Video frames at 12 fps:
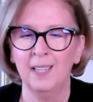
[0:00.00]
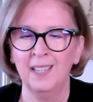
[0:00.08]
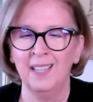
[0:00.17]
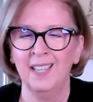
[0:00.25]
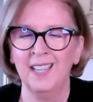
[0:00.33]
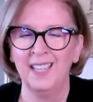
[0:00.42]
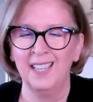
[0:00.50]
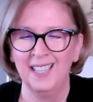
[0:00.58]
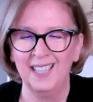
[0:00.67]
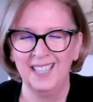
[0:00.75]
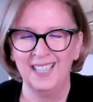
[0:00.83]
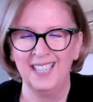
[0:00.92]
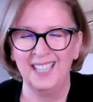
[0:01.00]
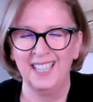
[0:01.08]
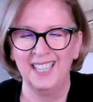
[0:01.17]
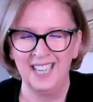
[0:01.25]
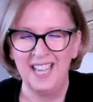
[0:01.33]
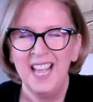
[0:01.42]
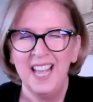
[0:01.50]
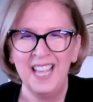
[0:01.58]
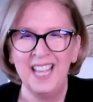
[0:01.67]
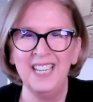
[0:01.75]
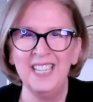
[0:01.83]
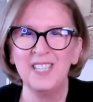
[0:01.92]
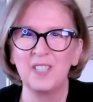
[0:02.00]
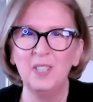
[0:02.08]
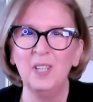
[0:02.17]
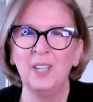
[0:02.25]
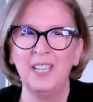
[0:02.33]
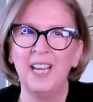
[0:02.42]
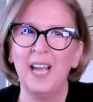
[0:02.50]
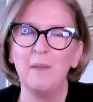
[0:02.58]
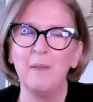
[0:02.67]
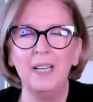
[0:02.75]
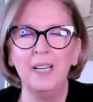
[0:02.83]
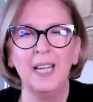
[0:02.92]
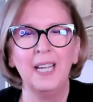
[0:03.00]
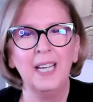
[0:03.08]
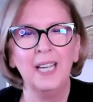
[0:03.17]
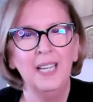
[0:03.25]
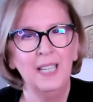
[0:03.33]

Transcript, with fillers: and he's looking at me like,